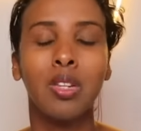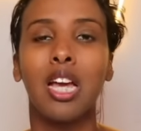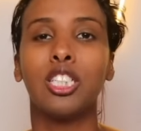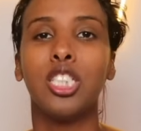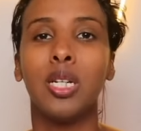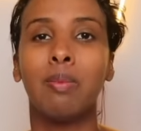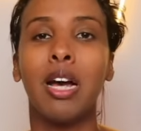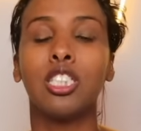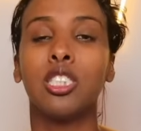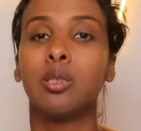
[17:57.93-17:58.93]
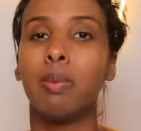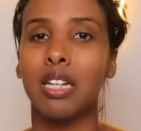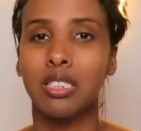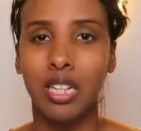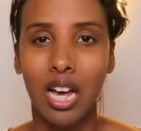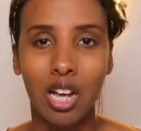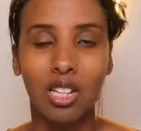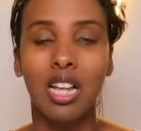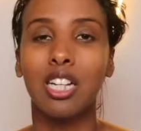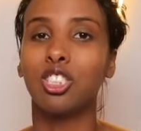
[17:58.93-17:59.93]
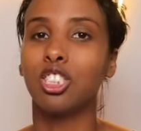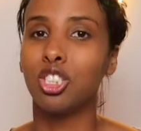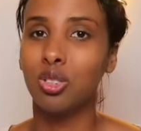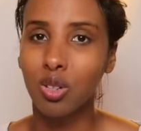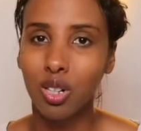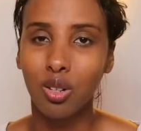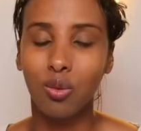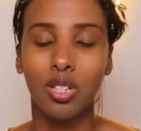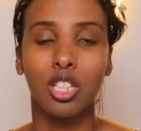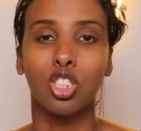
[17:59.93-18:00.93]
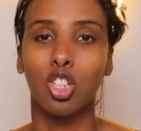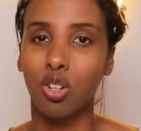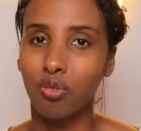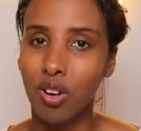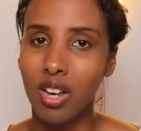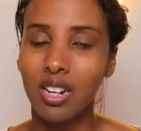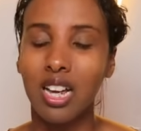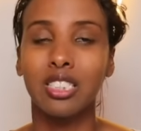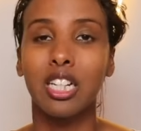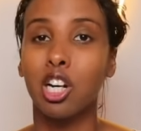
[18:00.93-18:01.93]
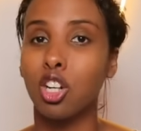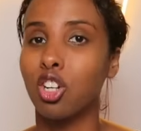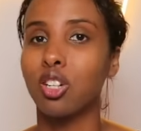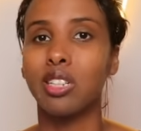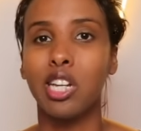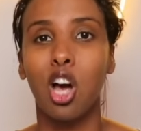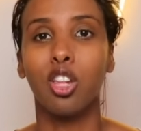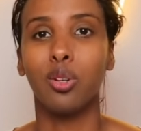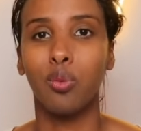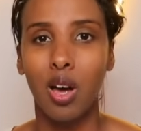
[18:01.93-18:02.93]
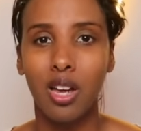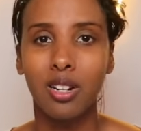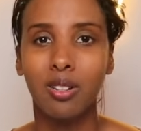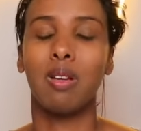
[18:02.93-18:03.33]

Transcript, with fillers: and she imagines Pascal as the shooter with his girlfriend as they are currently on the run.